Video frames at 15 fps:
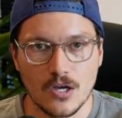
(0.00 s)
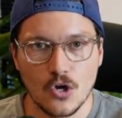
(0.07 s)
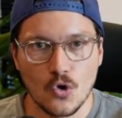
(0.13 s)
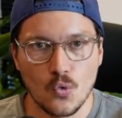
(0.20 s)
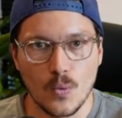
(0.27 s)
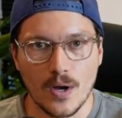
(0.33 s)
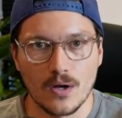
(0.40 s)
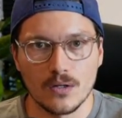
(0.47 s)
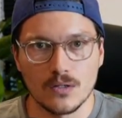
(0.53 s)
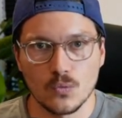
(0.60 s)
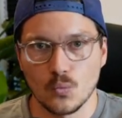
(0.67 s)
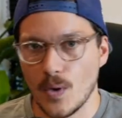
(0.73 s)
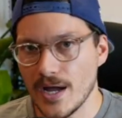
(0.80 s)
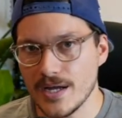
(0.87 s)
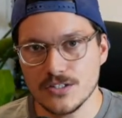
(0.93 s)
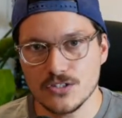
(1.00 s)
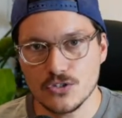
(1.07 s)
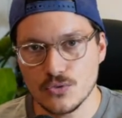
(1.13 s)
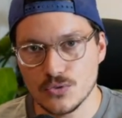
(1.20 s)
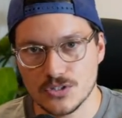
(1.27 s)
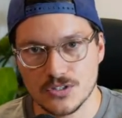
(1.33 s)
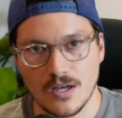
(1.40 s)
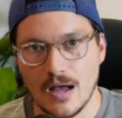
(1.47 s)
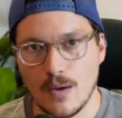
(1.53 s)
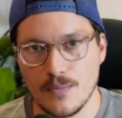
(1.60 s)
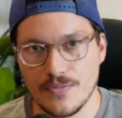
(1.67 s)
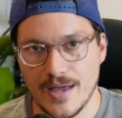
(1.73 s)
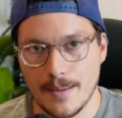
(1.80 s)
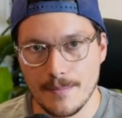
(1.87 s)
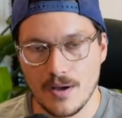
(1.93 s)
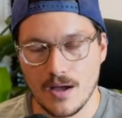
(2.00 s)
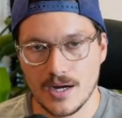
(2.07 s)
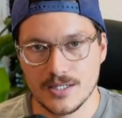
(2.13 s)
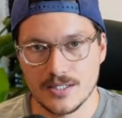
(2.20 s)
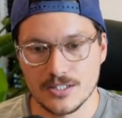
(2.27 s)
Well, where do you start with that marketing